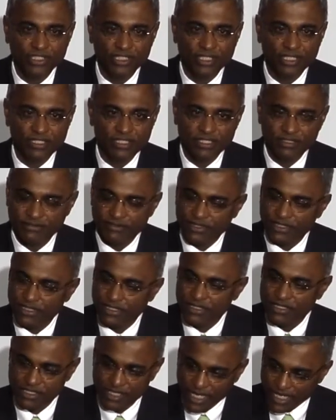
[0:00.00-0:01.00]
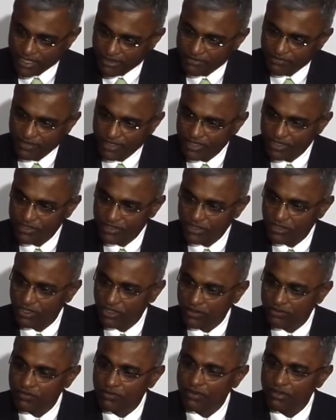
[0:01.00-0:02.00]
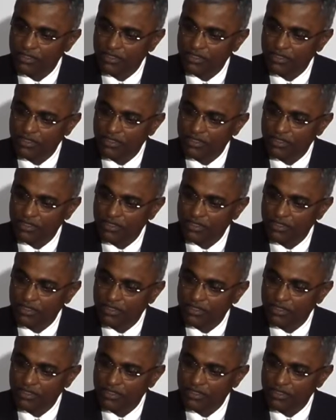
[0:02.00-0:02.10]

severe side effects of